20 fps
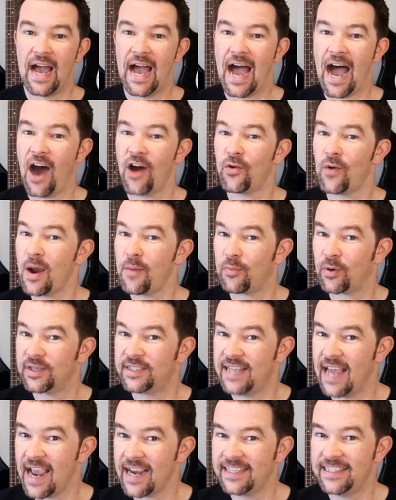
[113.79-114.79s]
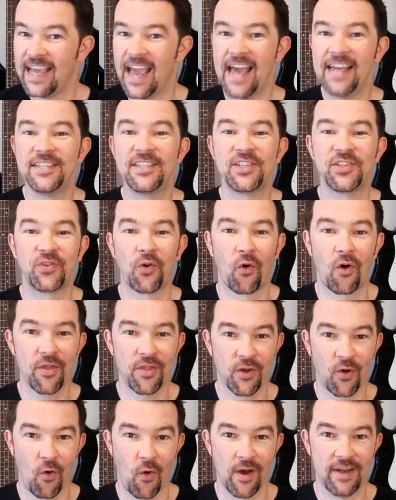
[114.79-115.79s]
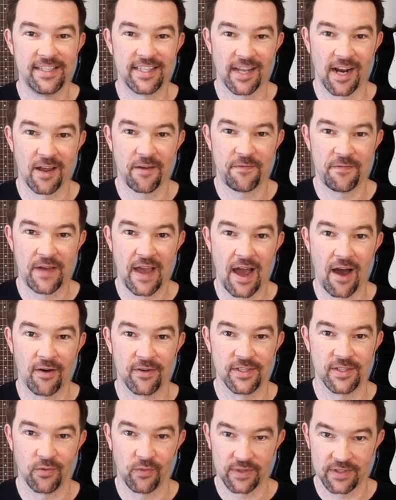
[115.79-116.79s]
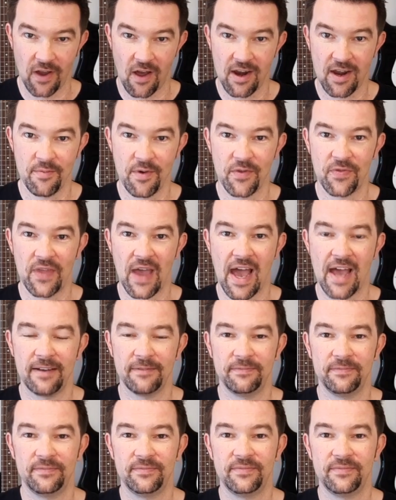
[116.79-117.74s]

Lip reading: how do I protect and store the coins that I found? So we'll talk about that.